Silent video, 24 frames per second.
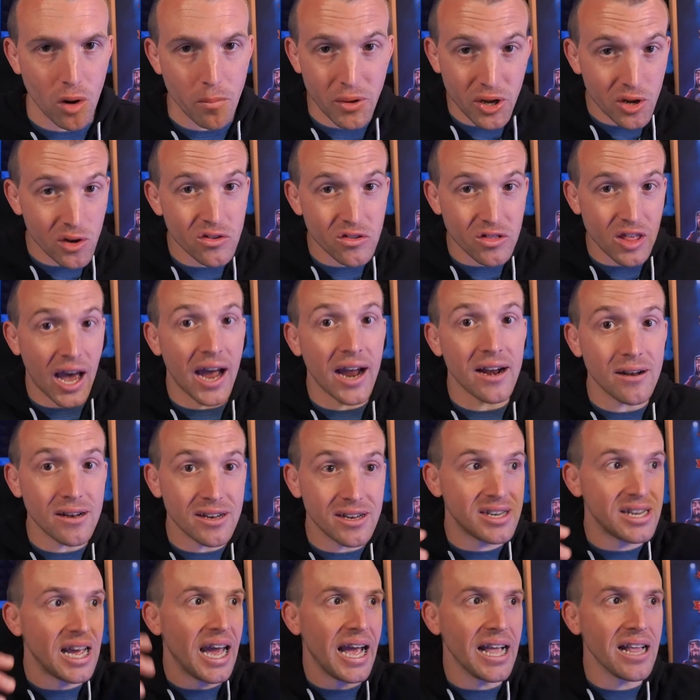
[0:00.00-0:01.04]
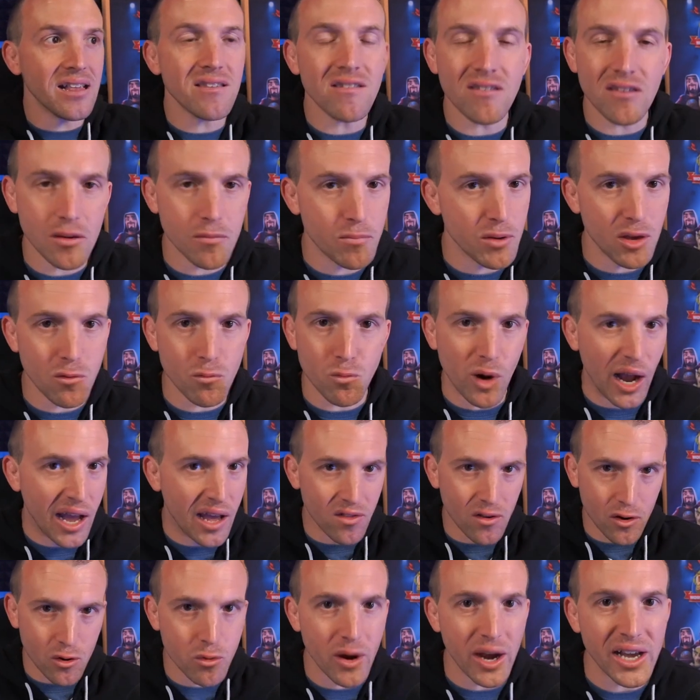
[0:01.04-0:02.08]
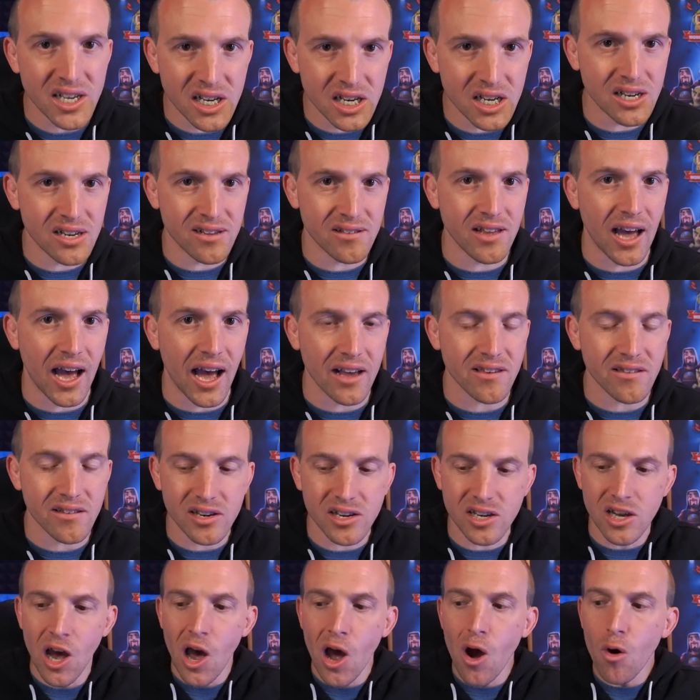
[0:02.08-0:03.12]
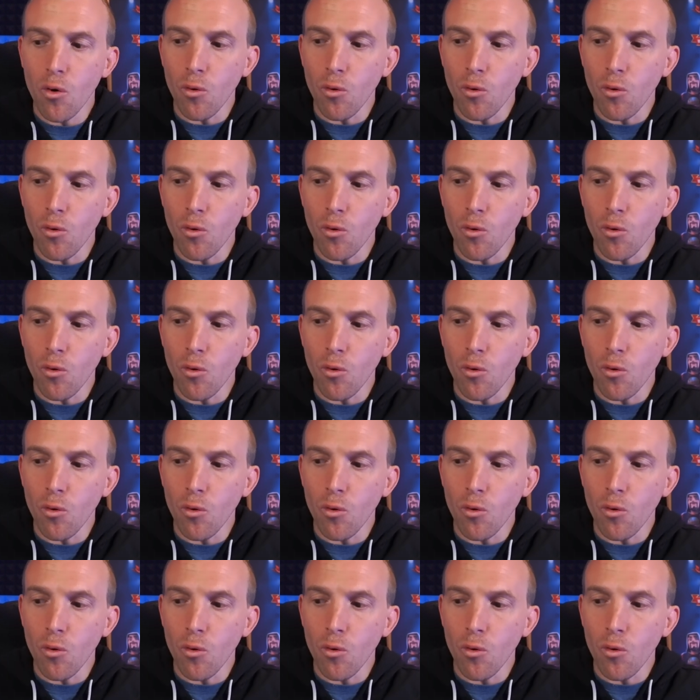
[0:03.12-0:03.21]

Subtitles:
because that tends to be where the question is asked,